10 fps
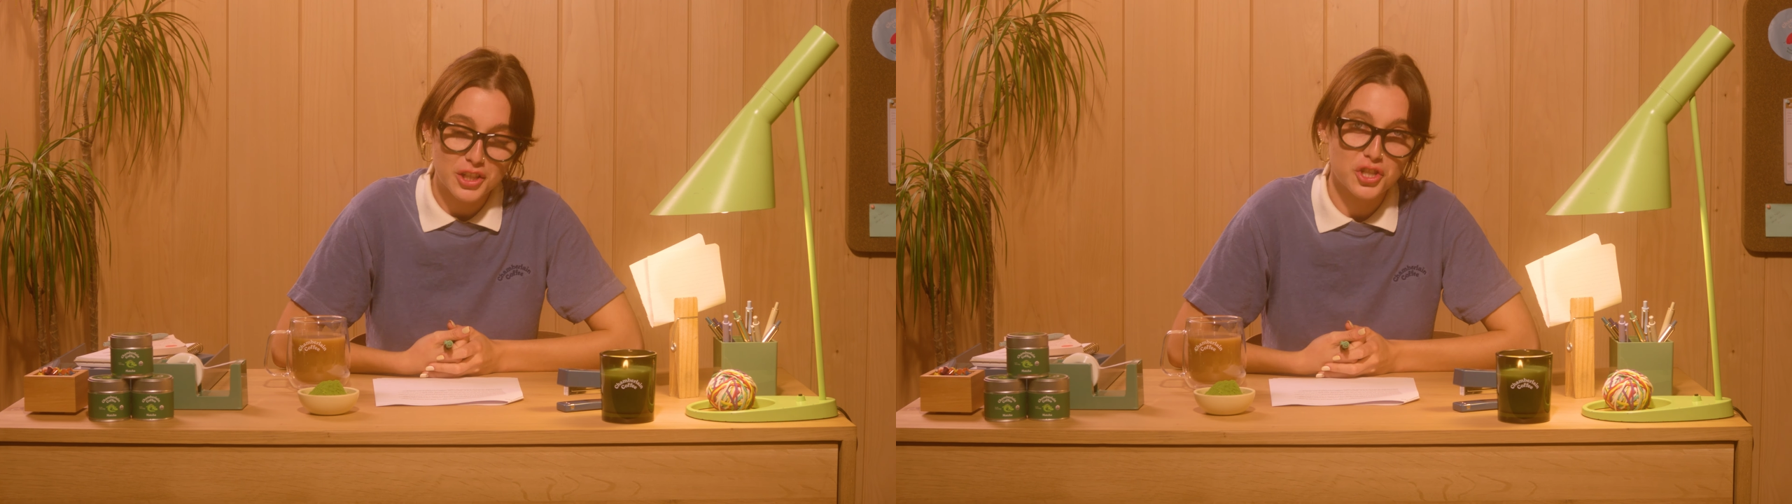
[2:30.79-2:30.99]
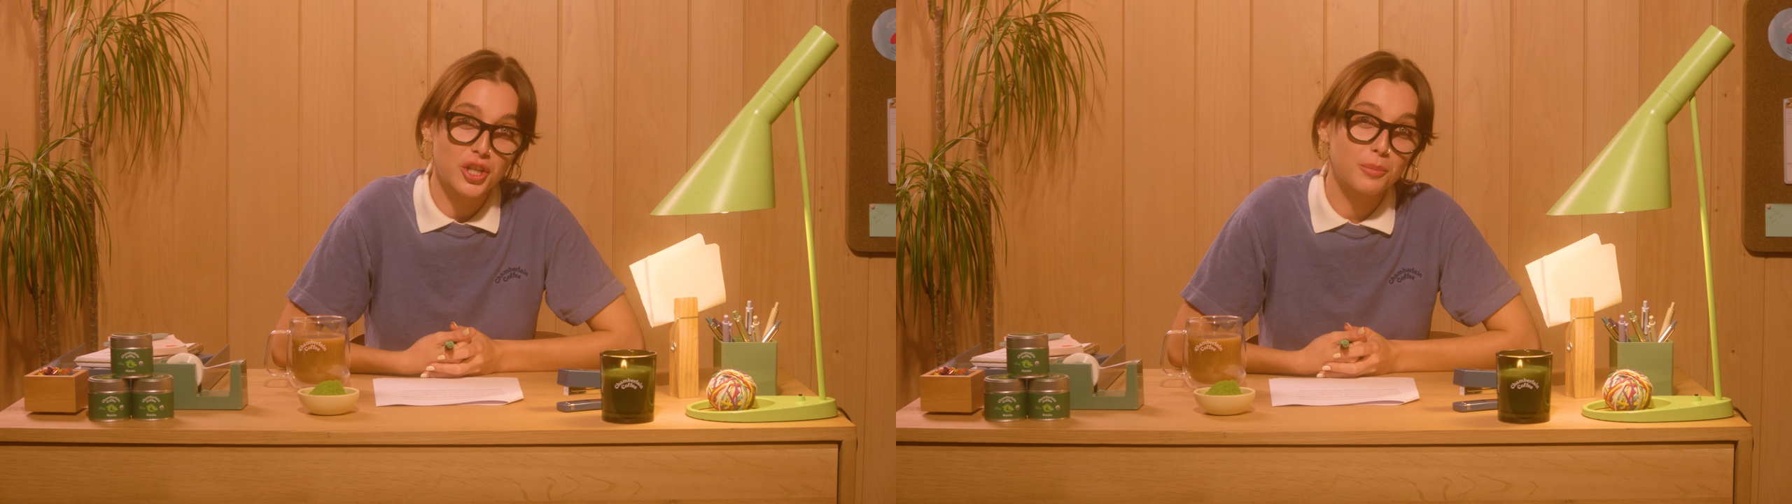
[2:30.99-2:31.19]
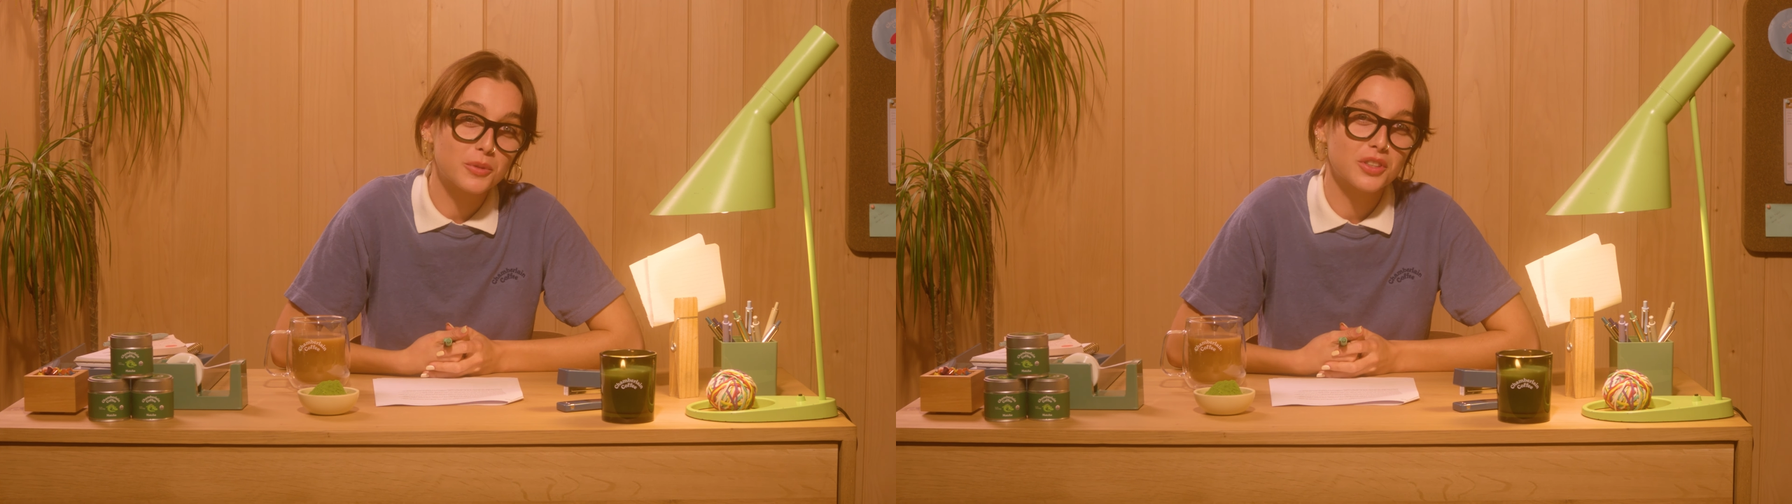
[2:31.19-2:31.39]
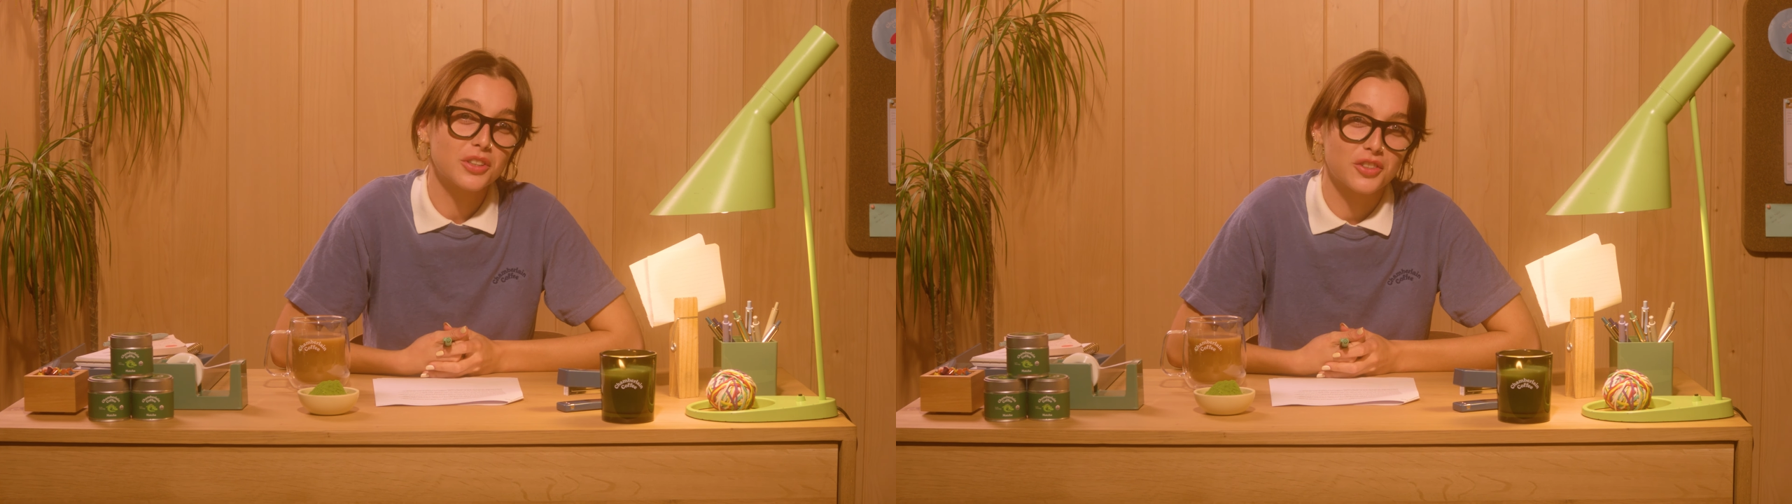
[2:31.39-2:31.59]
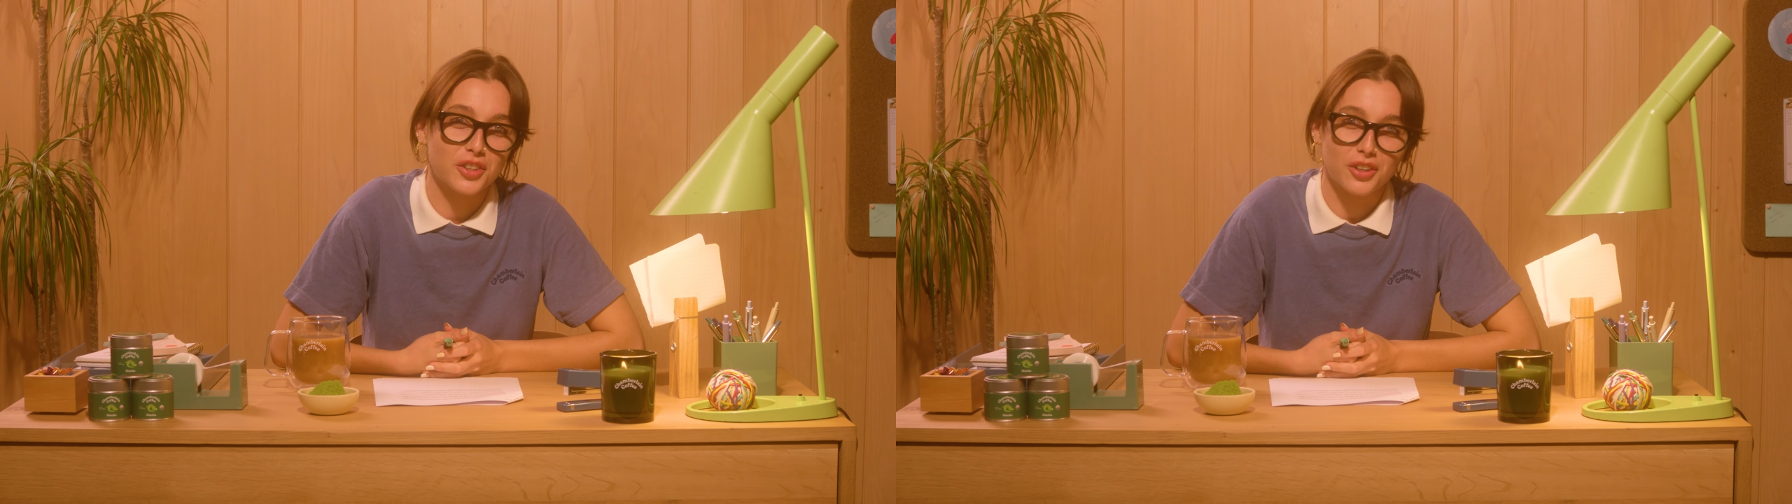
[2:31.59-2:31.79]
and shipped
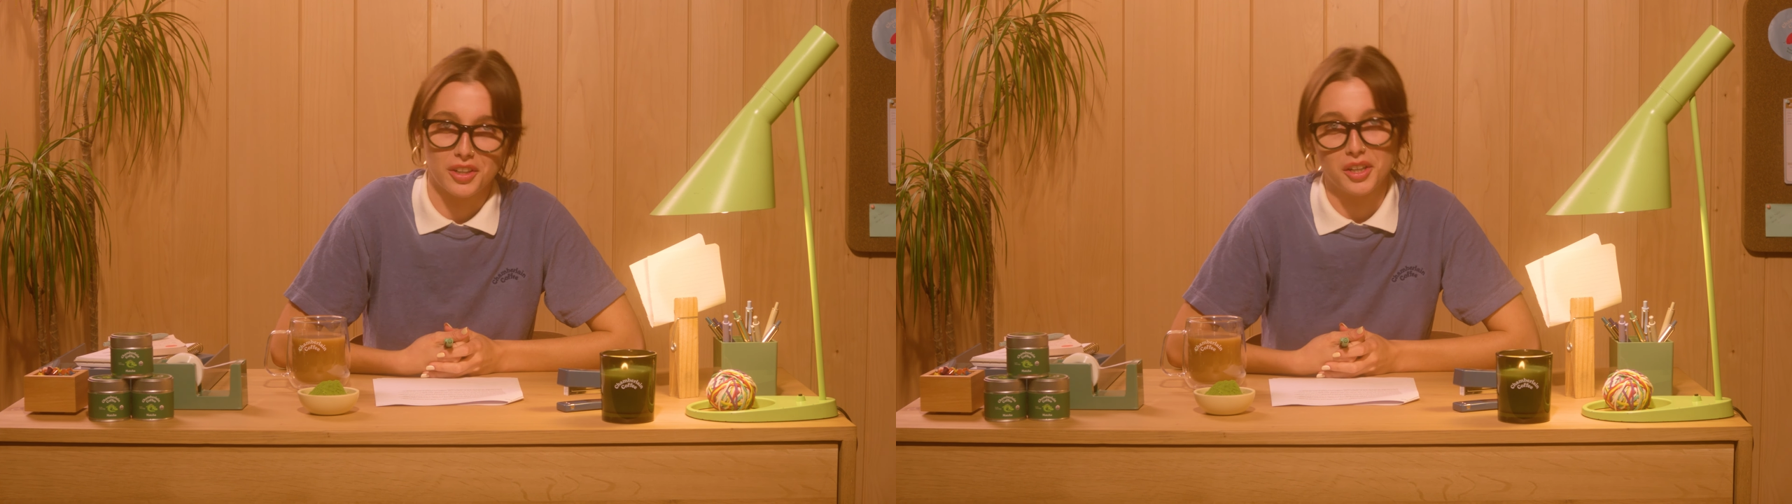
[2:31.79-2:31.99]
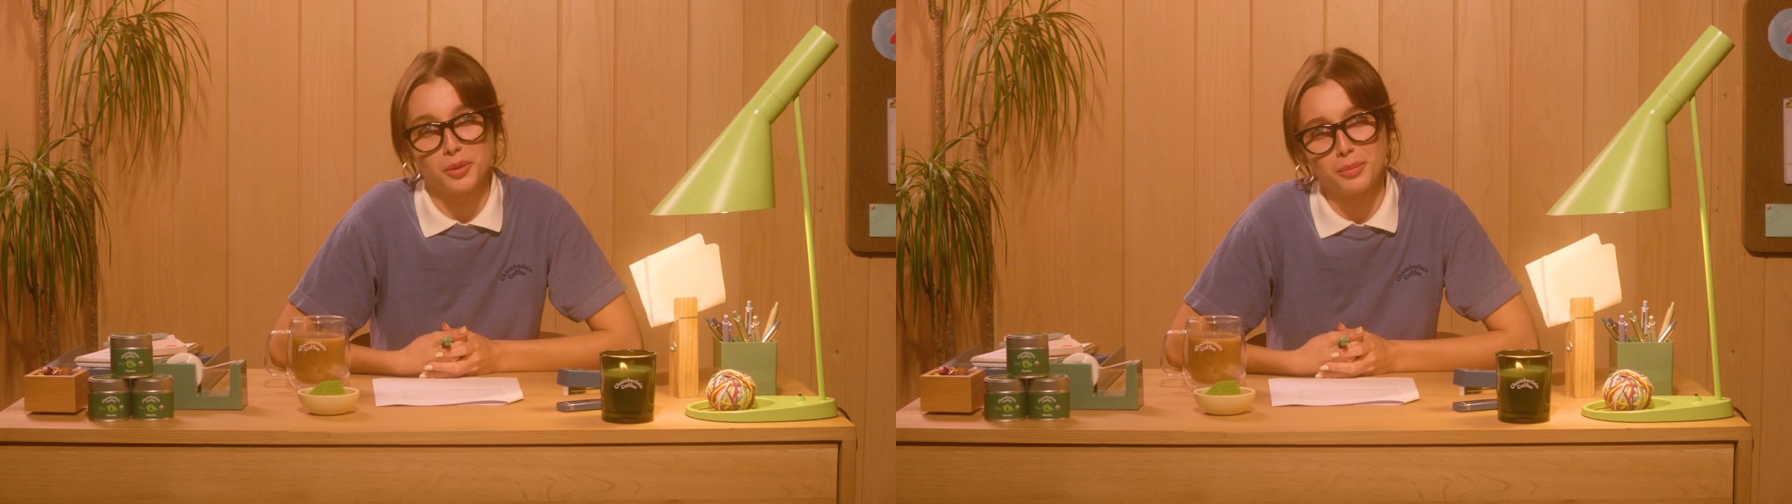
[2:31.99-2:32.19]
to your home